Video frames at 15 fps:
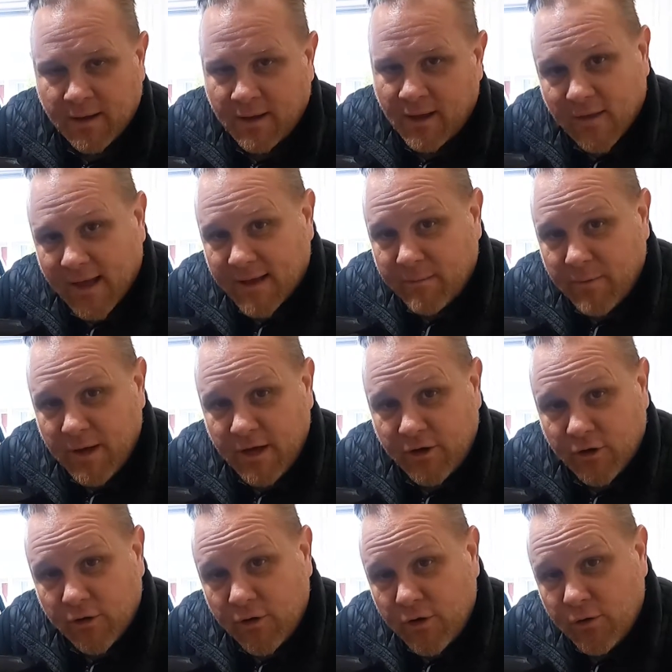If you're like me and
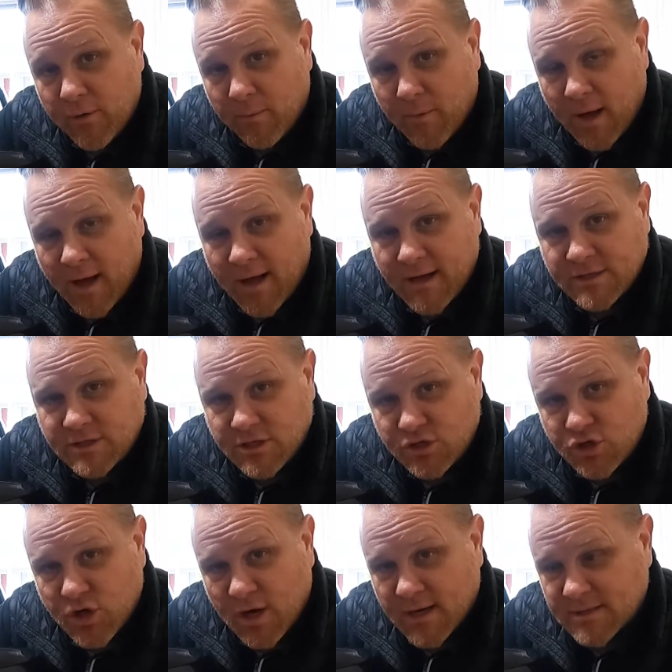you're new to mods
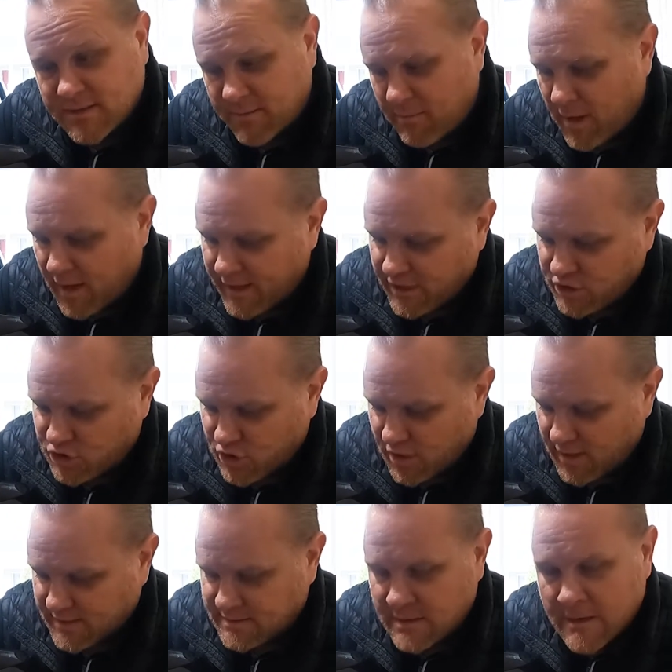and trucks and modding
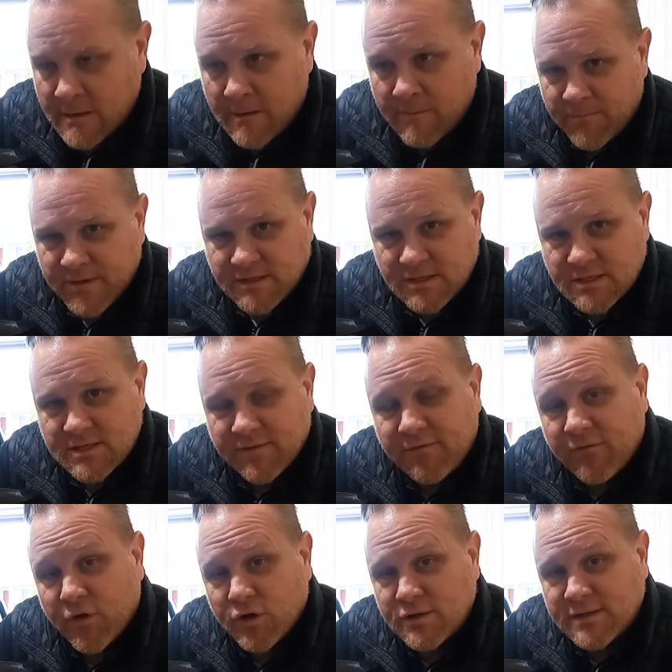trucks, this is the
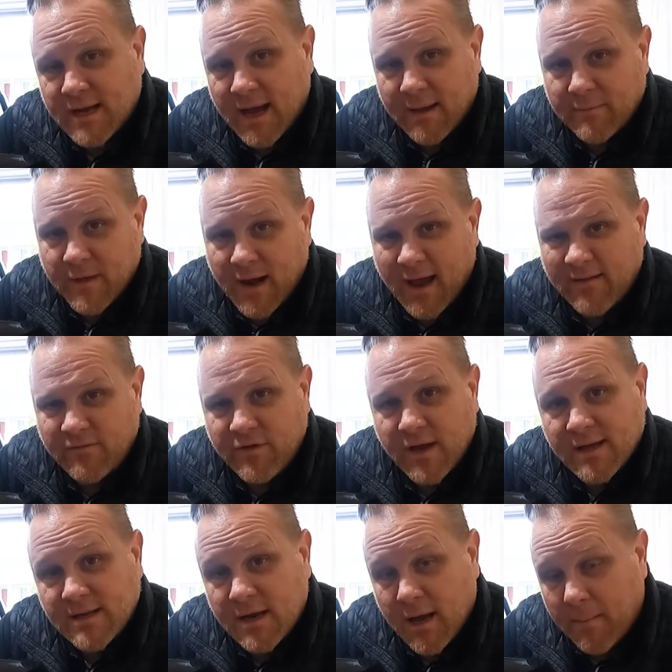first time that I've
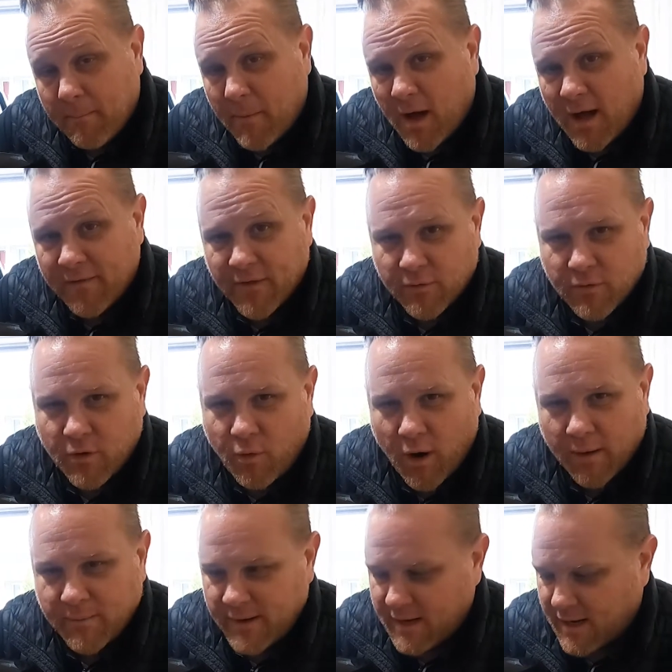done a mod that
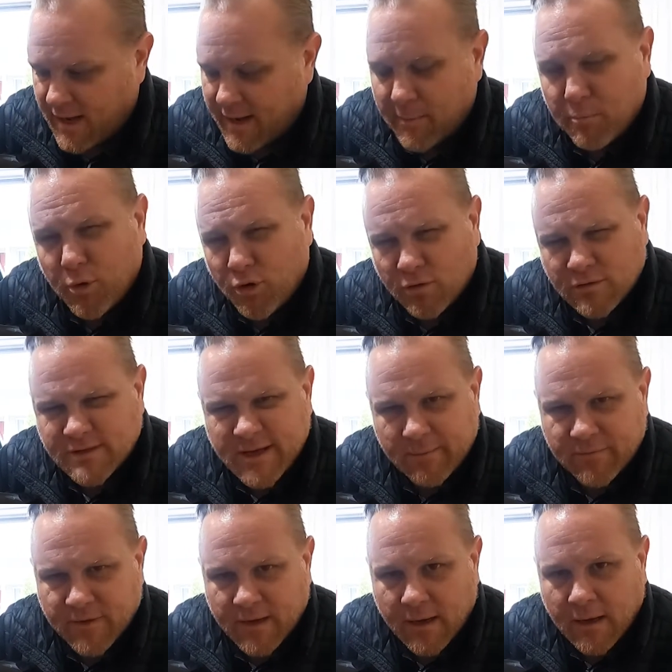required me to kind of pull
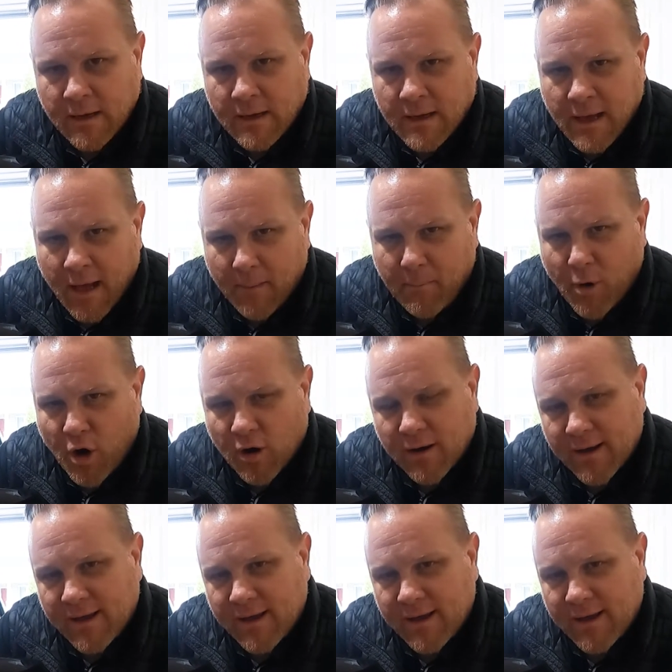something apart.